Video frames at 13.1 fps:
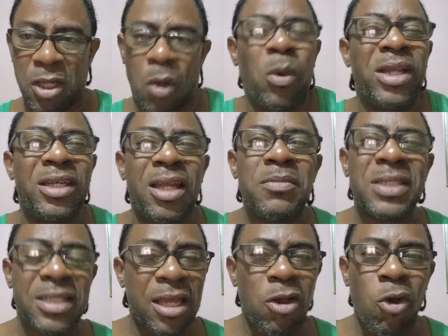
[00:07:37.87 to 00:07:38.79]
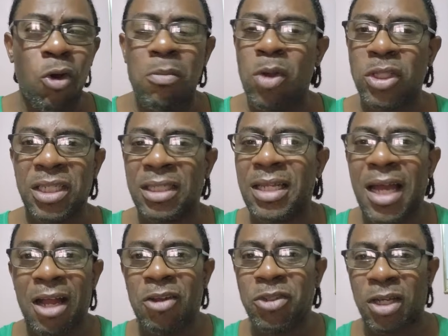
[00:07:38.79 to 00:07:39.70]
When them say how much you're
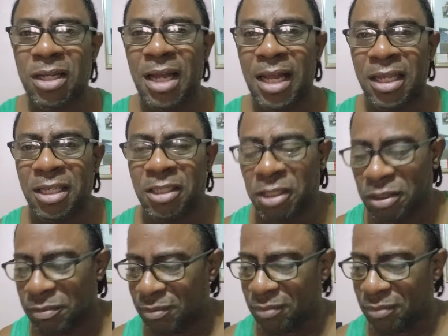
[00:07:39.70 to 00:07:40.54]
not going to college.